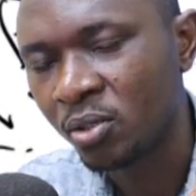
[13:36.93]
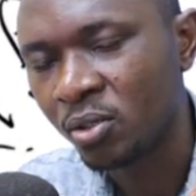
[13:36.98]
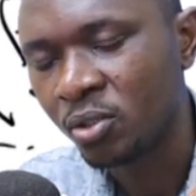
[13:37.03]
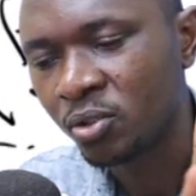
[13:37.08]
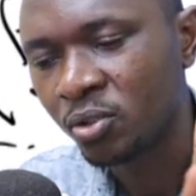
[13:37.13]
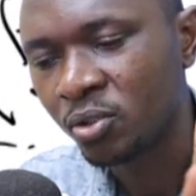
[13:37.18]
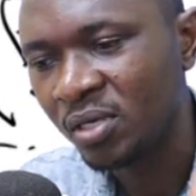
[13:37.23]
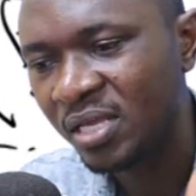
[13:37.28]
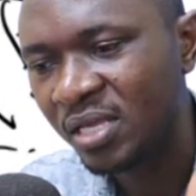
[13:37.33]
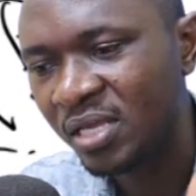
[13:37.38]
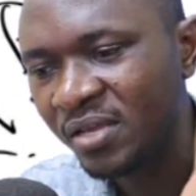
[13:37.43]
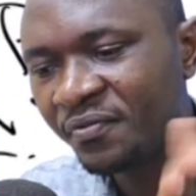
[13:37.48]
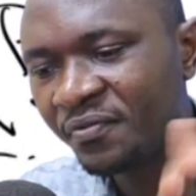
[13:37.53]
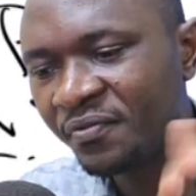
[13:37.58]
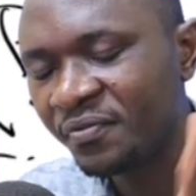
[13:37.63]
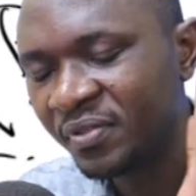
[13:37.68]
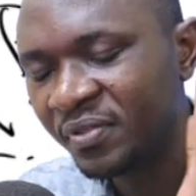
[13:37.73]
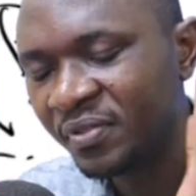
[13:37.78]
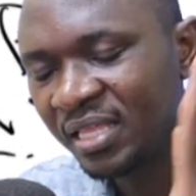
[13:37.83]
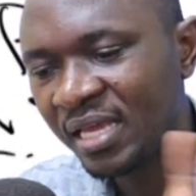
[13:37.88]
So
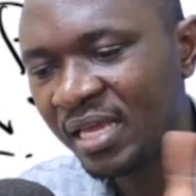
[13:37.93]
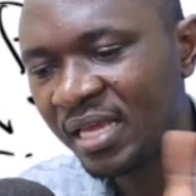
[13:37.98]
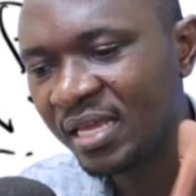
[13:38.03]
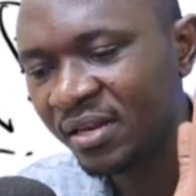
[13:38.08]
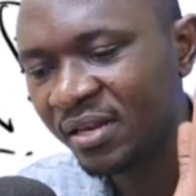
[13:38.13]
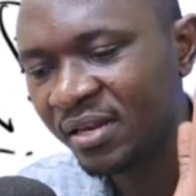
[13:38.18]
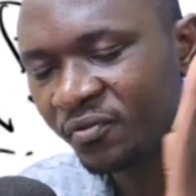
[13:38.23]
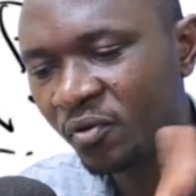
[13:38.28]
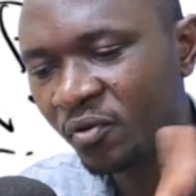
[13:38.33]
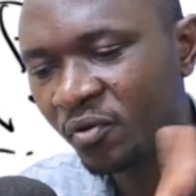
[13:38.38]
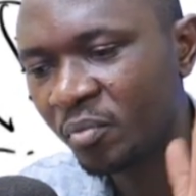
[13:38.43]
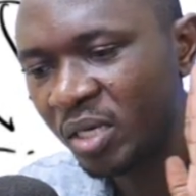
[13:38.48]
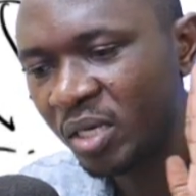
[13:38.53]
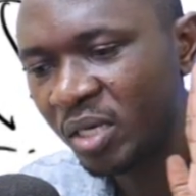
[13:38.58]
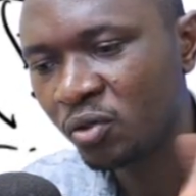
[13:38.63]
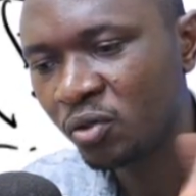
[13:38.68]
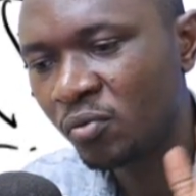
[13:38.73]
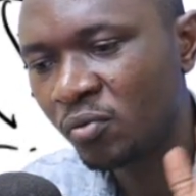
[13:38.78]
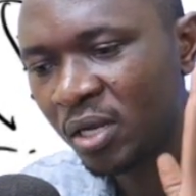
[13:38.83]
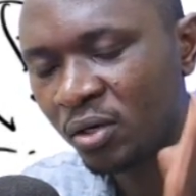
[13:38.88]
if the
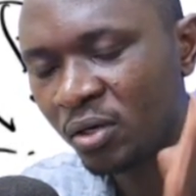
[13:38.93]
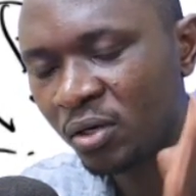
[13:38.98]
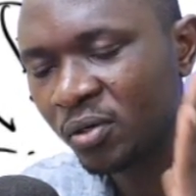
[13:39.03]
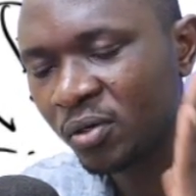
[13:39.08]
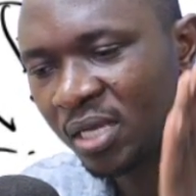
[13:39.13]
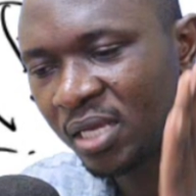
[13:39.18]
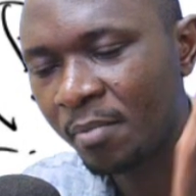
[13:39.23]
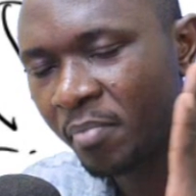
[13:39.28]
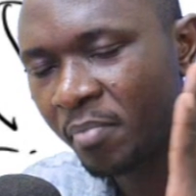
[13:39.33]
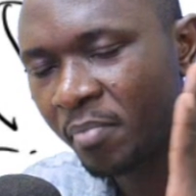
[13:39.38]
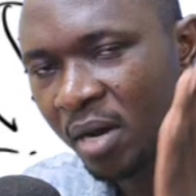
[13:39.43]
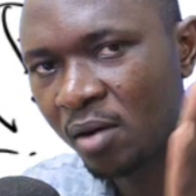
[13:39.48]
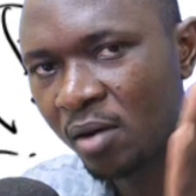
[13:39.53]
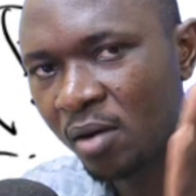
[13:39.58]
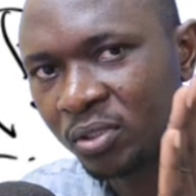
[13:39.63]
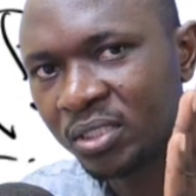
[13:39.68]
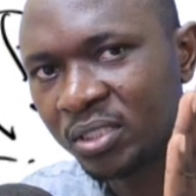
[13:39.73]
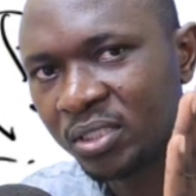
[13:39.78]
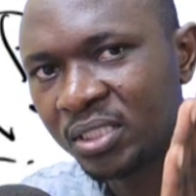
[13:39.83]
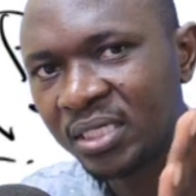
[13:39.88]
information we are talking
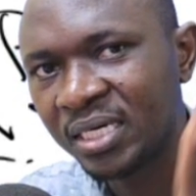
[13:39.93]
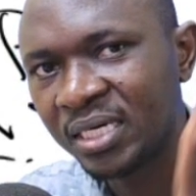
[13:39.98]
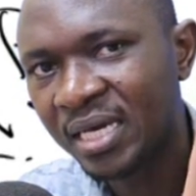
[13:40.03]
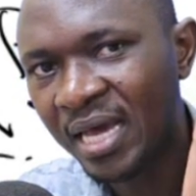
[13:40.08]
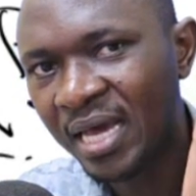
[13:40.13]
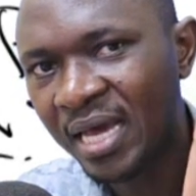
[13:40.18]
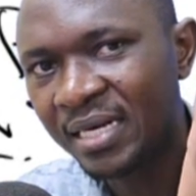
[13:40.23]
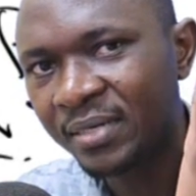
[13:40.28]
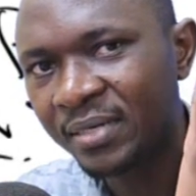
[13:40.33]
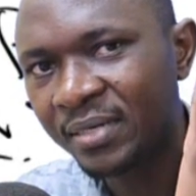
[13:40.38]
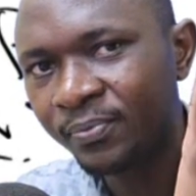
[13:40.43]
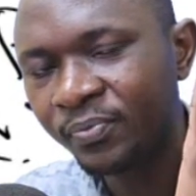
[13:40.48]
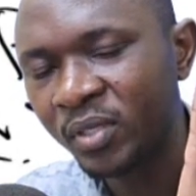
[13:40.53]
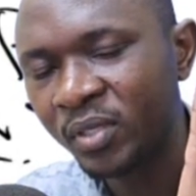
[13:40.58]
about can